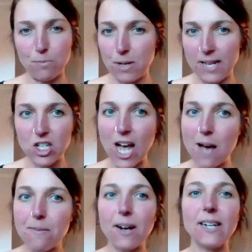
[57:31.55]
put in the
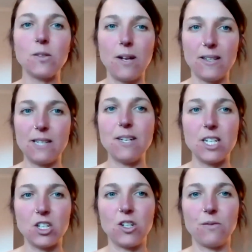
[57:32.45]
chat bar, as well as some
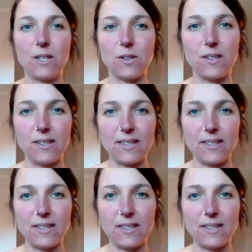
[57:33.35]
additional resources